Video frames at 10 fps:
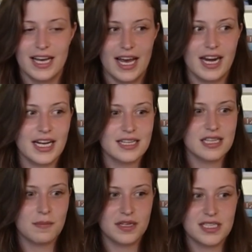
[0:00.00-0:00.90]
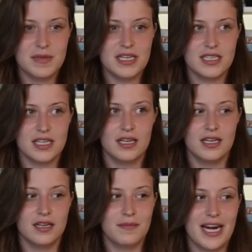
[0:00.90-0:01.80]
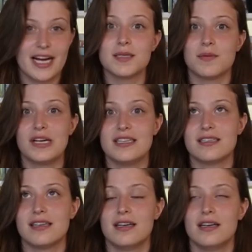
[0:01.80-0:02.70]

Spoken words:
And I guess that brings me to my next point.